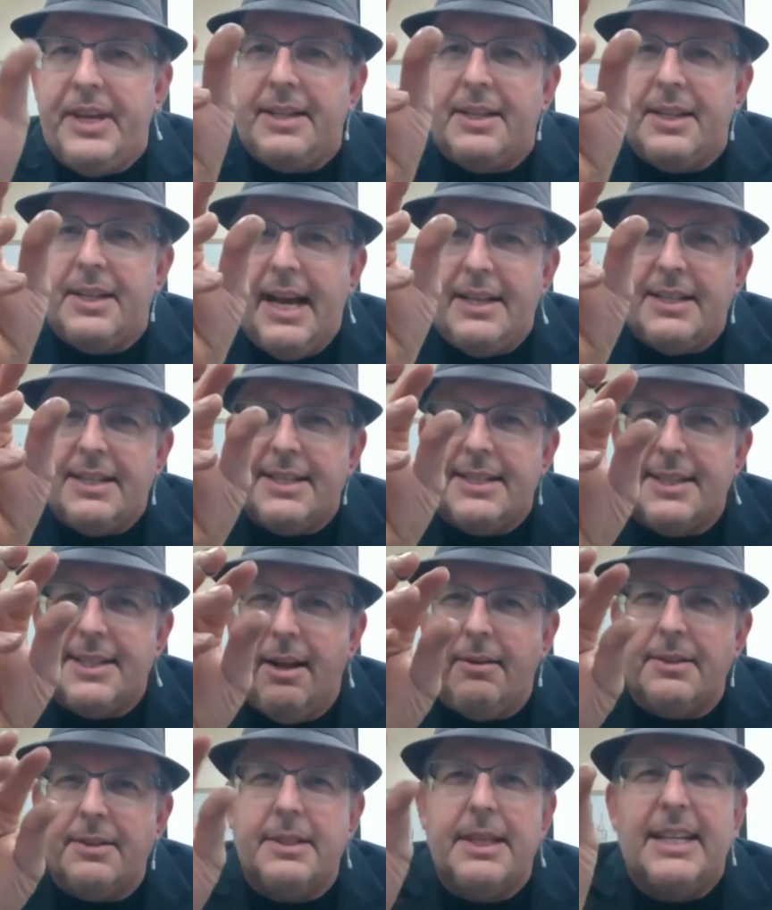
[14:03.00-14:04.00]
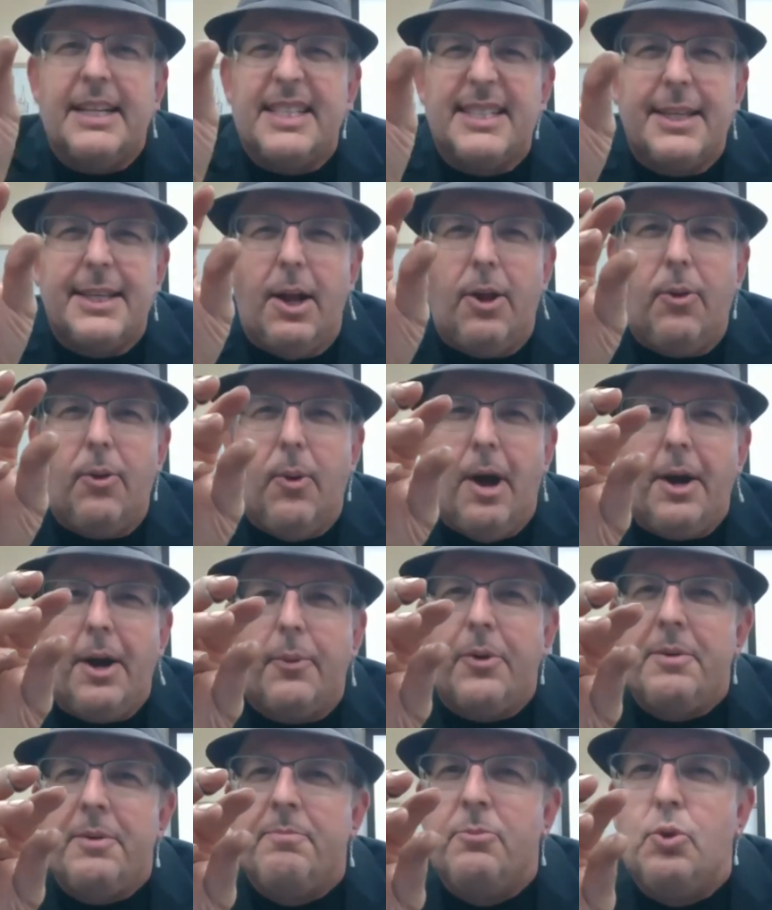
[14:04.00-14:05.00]
that that salt, that salt
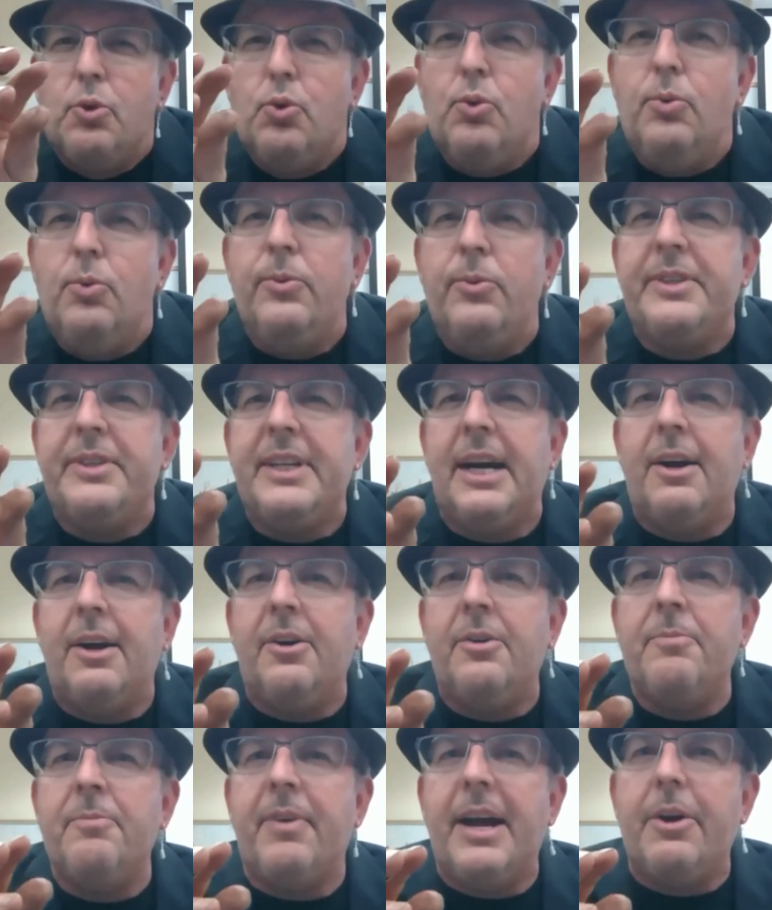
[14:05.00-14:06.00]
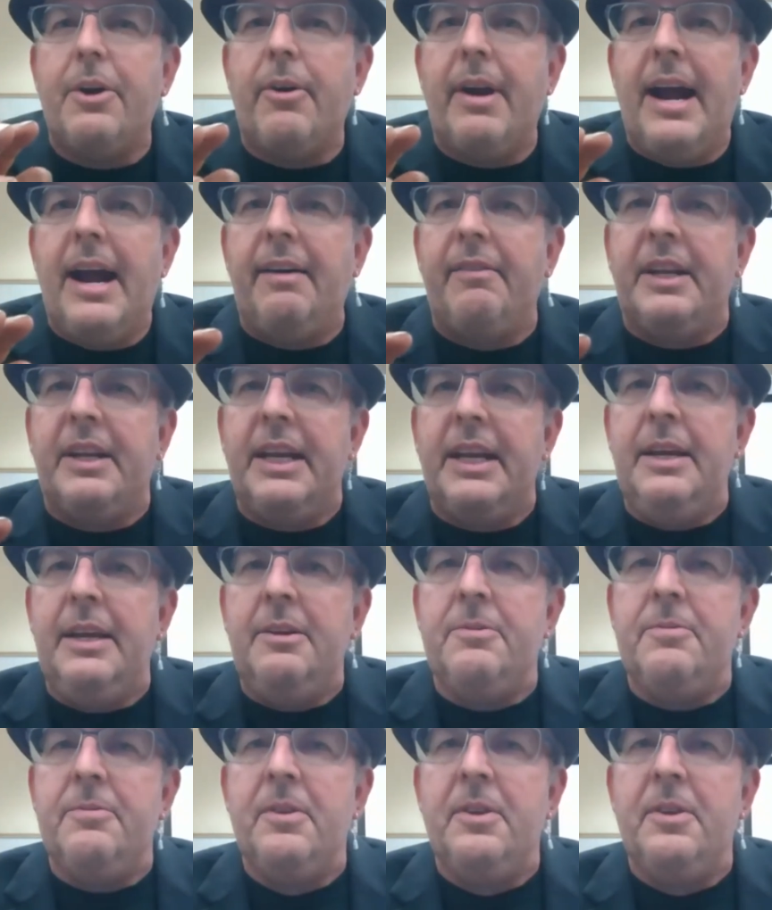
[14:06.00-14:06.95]
water would move down by gravity,